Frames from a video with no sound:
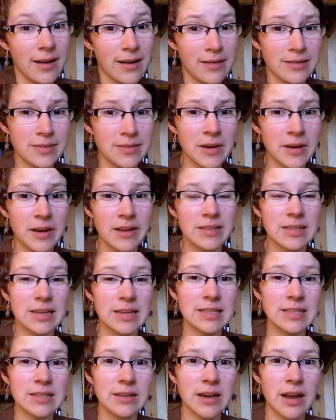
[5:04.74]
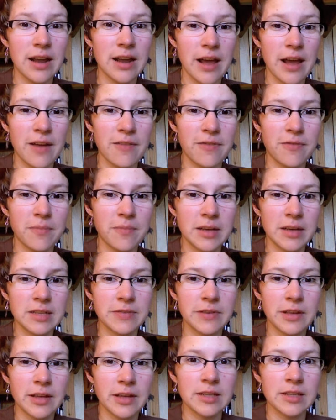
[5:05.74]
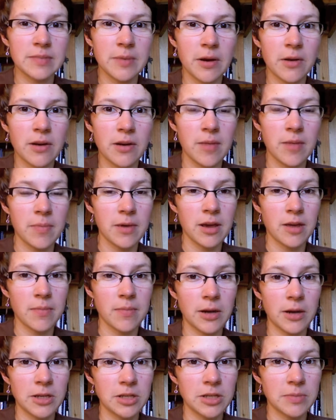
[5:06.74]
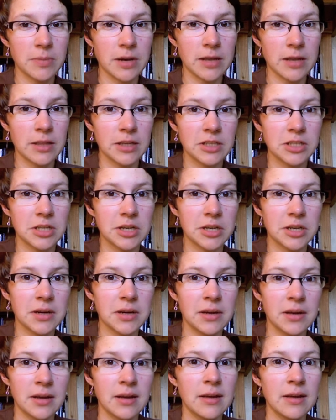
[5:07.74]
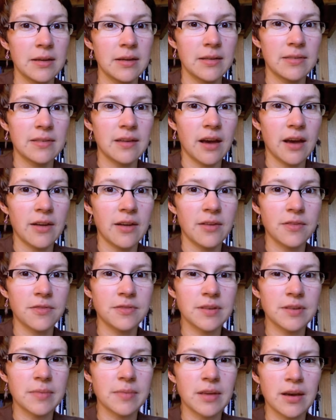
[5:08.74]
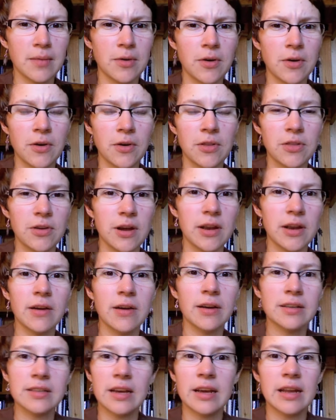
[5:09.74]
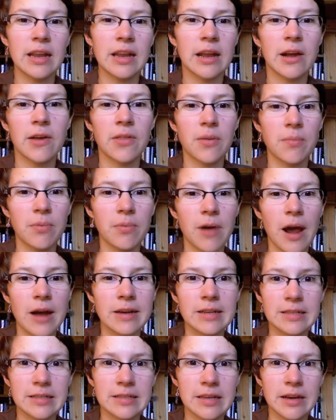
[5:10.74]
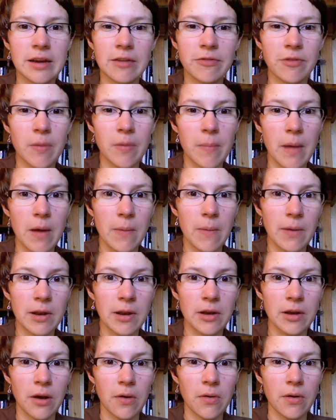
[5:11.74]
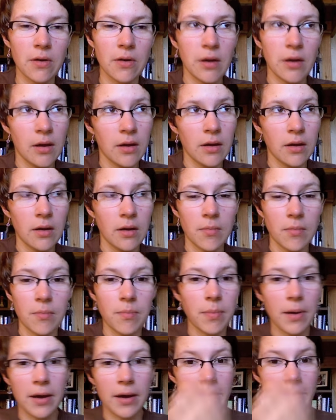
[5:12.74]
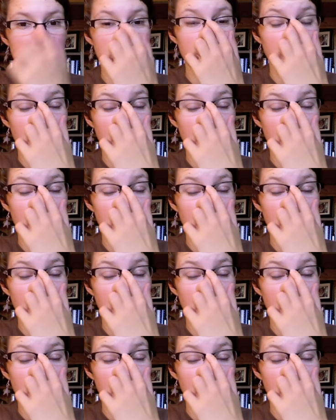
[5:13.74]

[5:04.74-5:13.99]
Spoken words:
to be honest, I still kind of have mixed feelings about not being in marching band this year. It's kind of something I'm going through right now because I can hear them practicing from my window. But